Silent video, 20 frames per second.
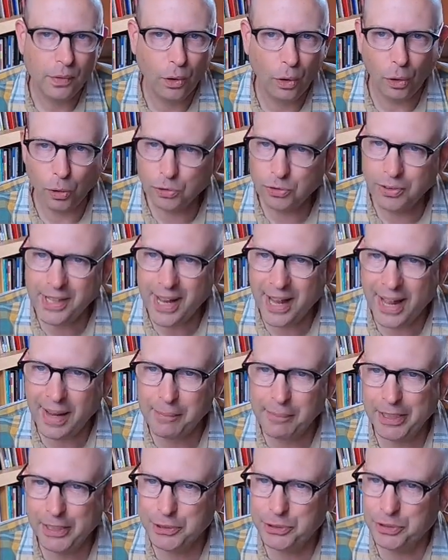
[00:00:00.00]
Only
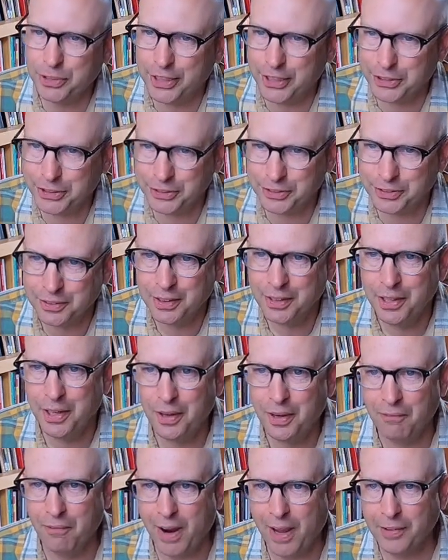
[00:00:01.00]
habit and tradition,
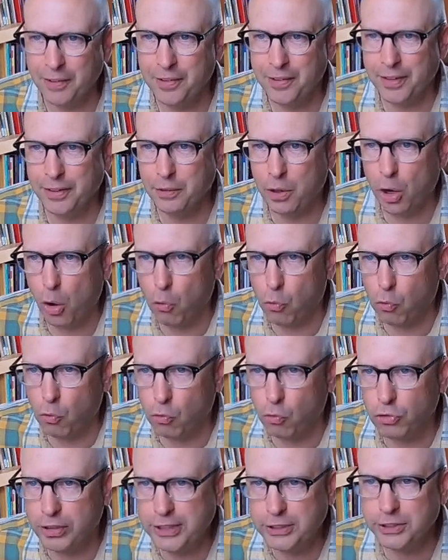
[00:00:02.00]
rather than
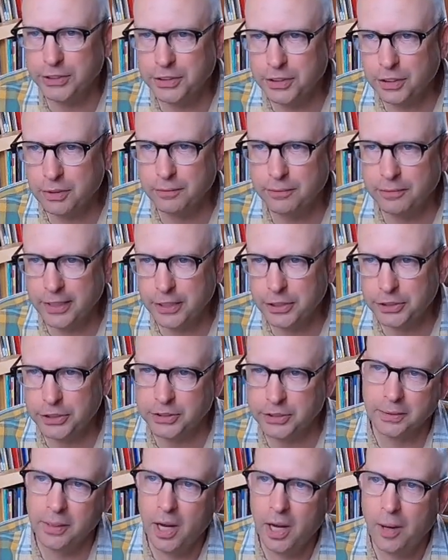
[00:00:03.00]
reasoned
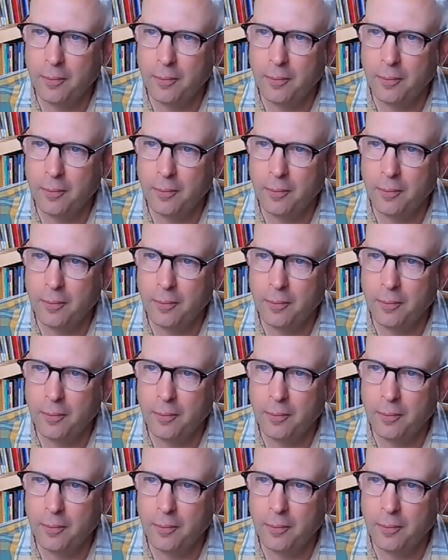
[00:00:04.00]
conviction,